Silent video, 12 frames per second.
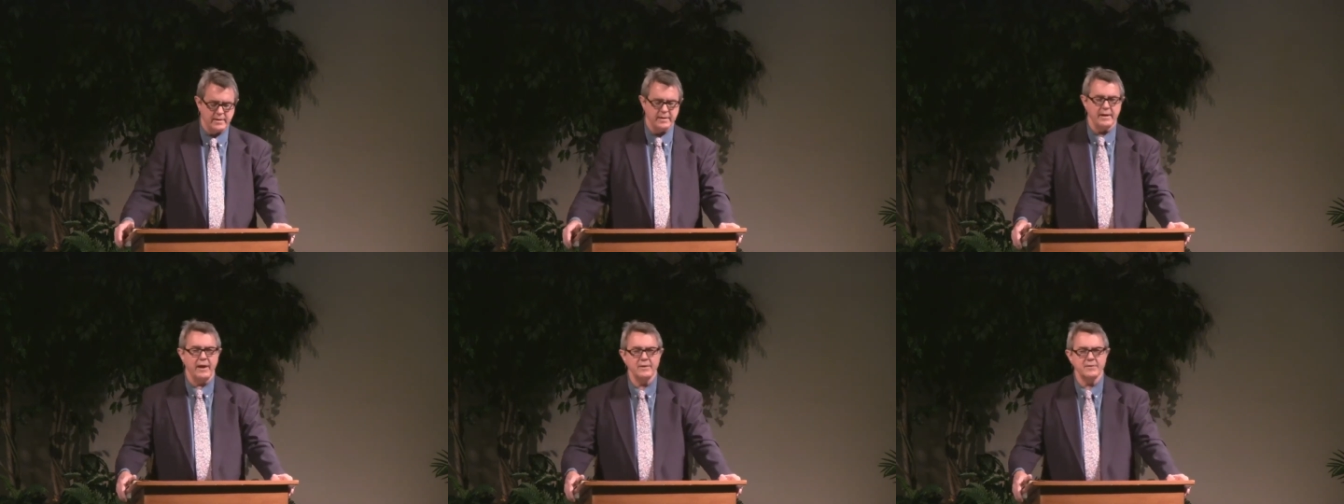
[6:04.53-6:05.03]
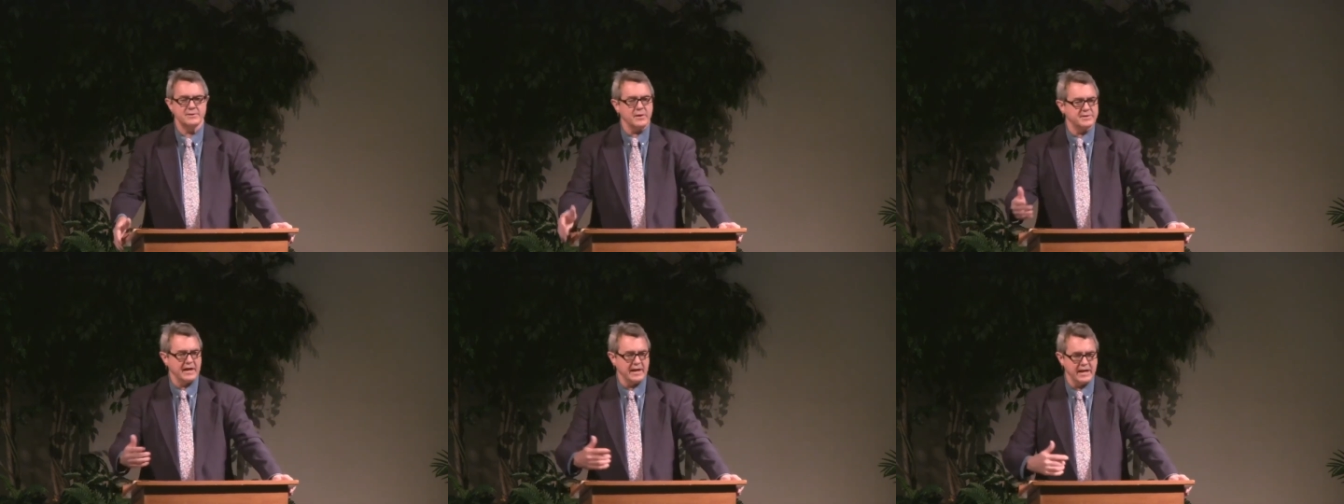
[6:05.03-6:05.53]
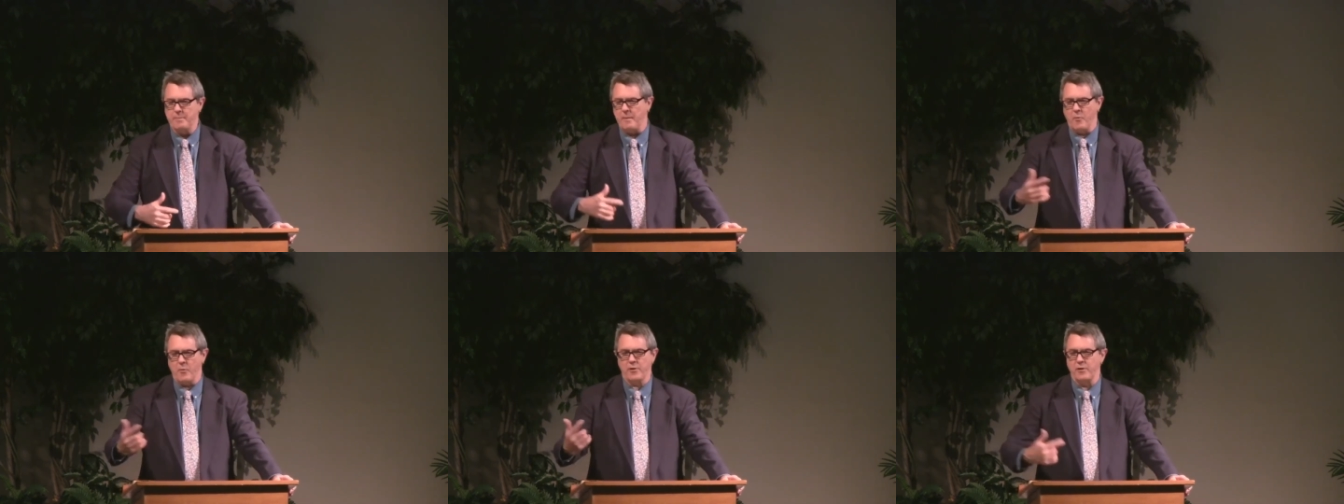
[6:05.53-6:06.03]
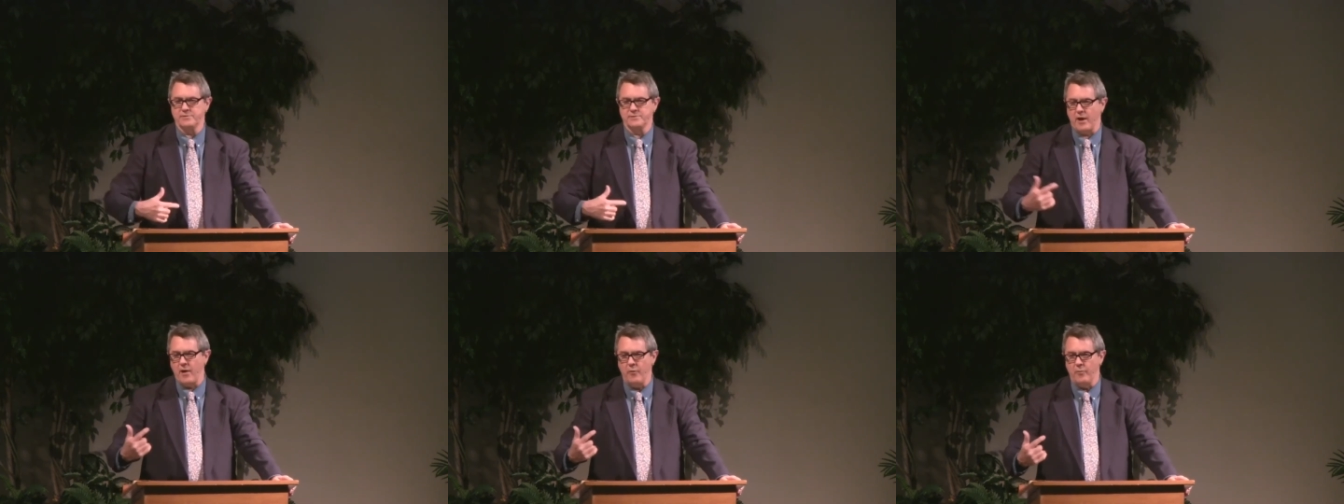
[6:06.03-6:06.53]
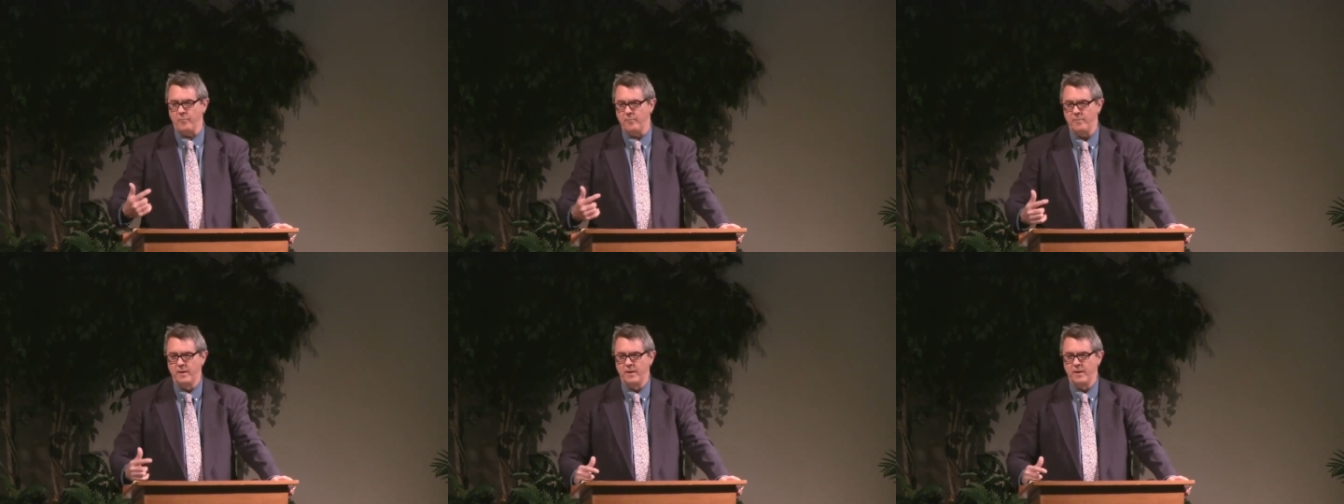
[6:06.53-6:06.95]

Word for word: And here it starts to get a little bit more close to home.